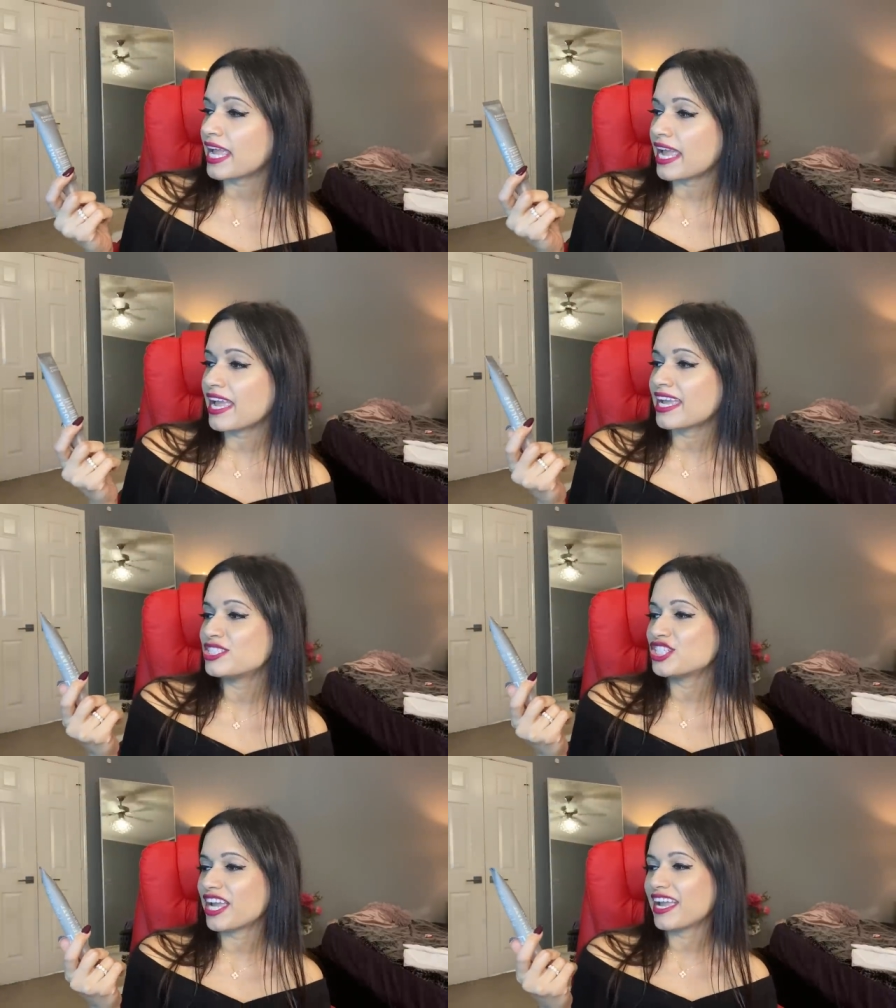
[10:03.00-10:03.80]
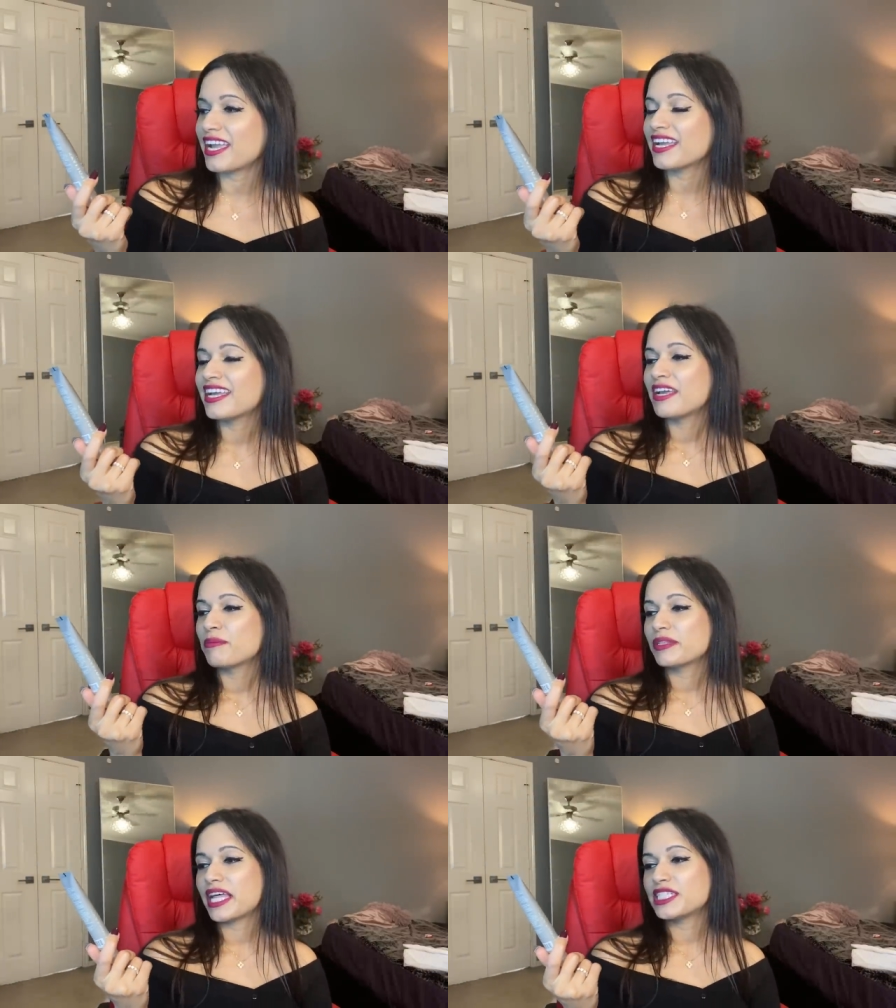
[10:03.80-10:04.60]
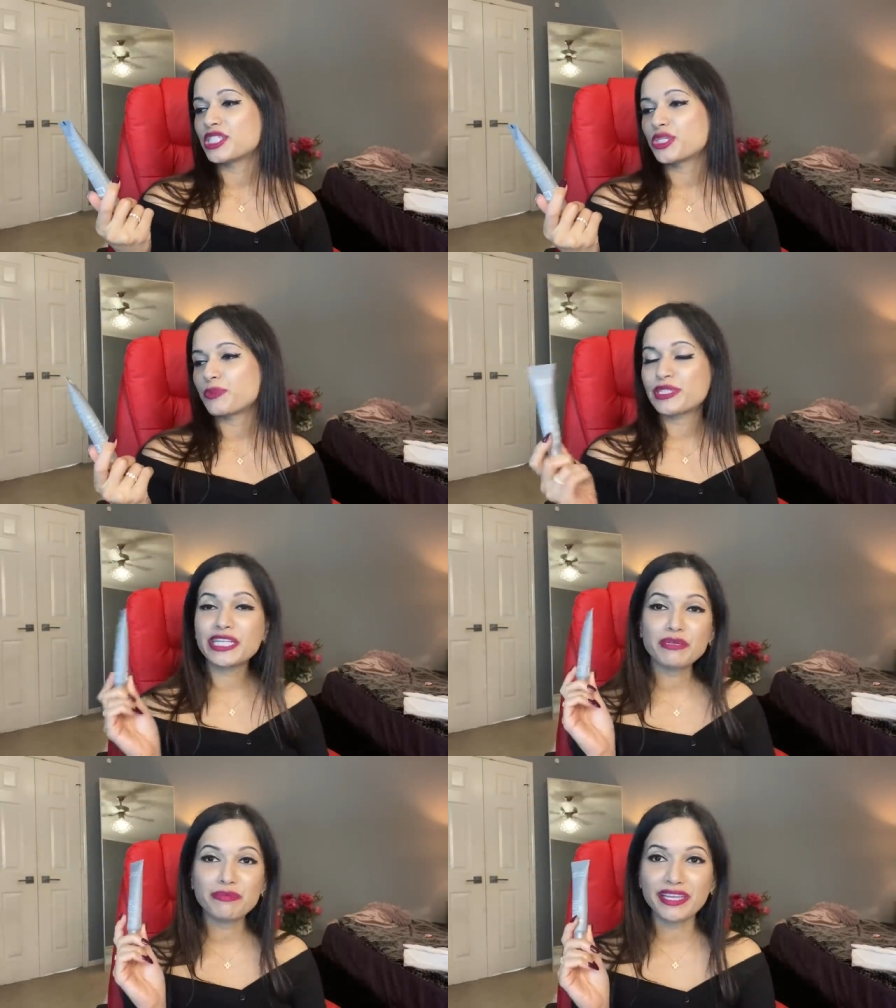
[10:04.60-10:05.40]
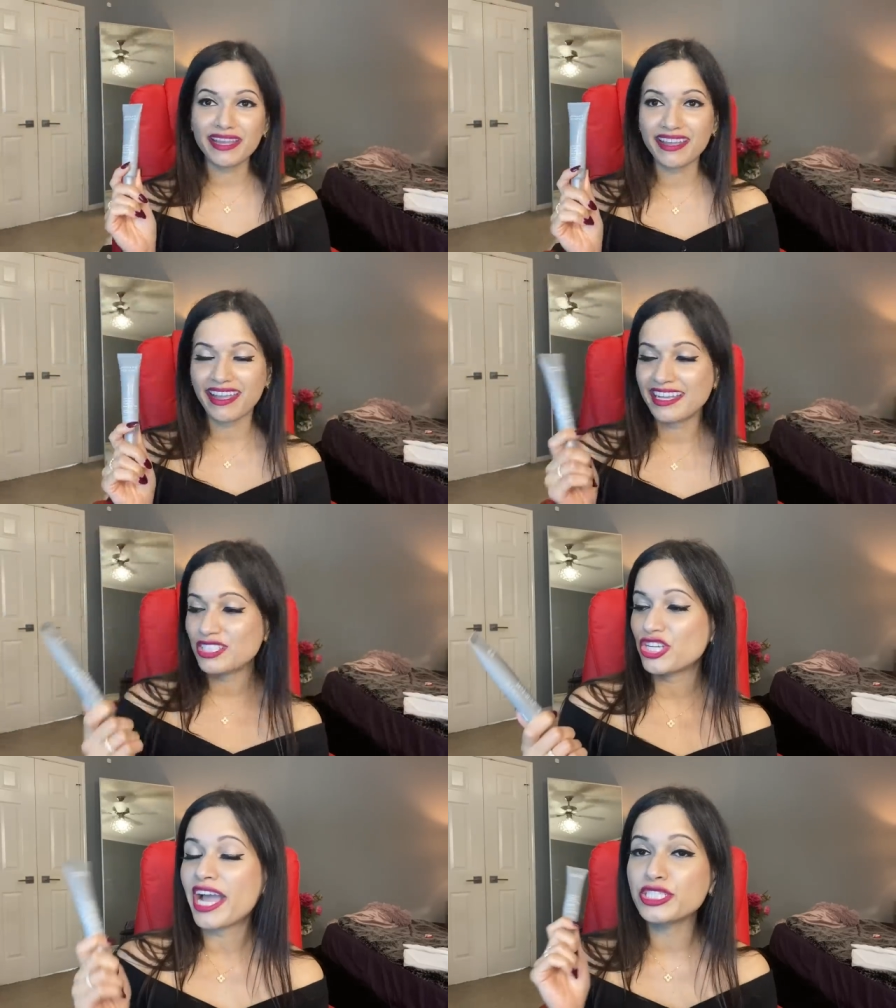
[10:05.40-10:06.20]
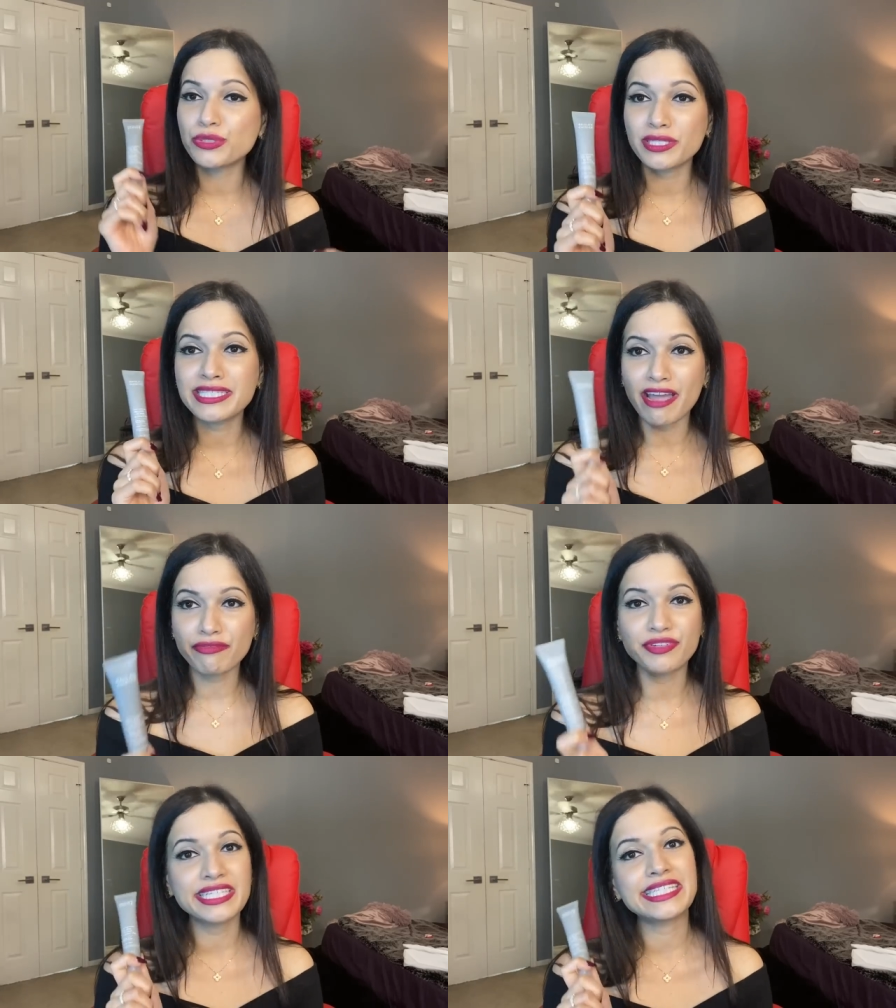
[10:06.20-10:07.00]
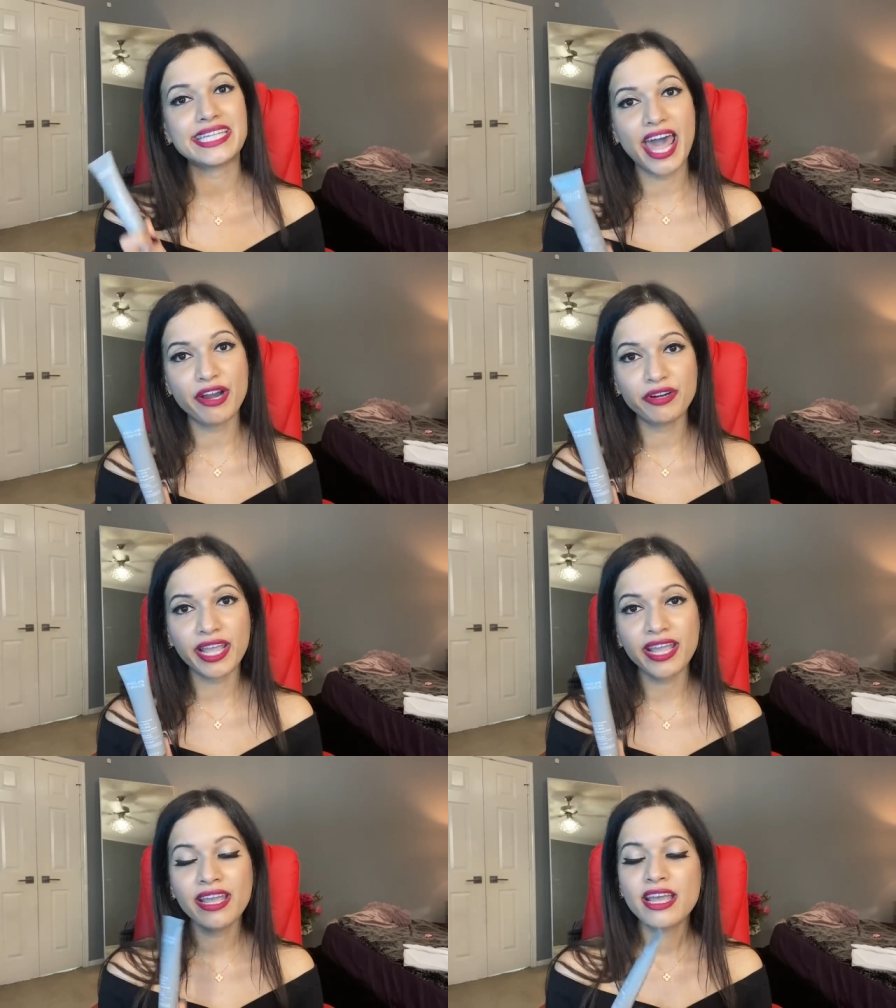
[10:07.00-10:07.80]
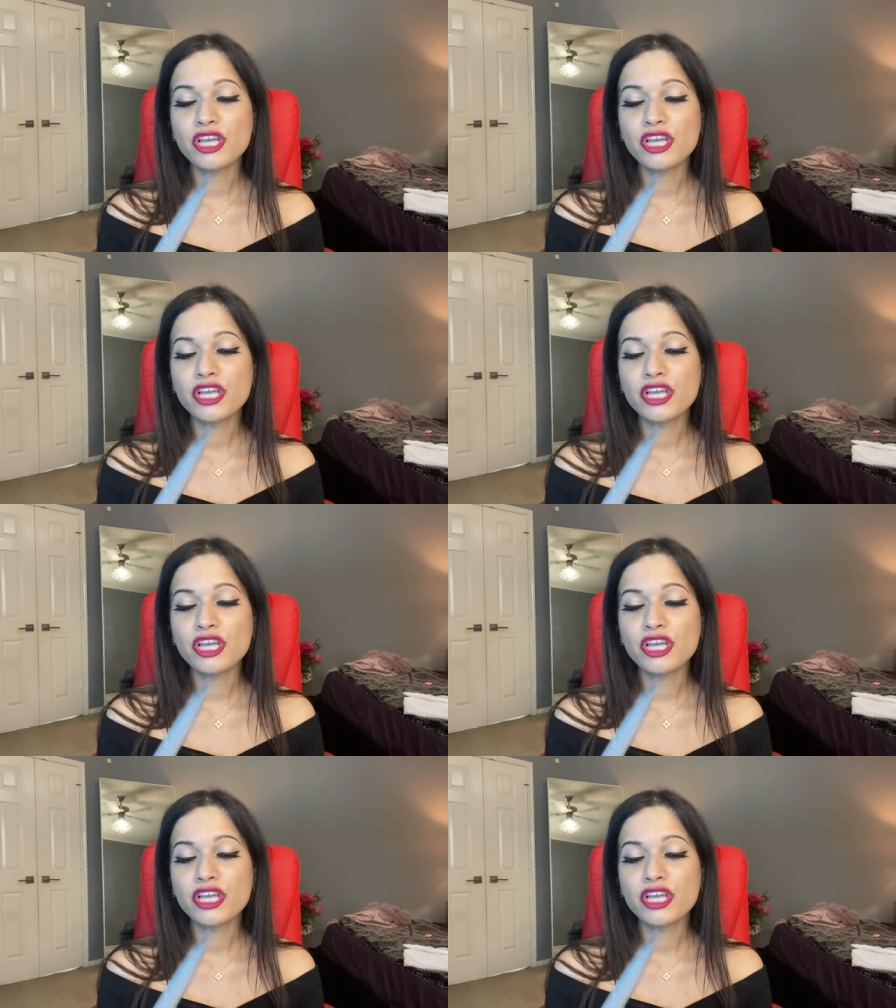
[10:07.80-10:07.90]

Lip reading: AHA plus 2% BHA. I do this every Saturday.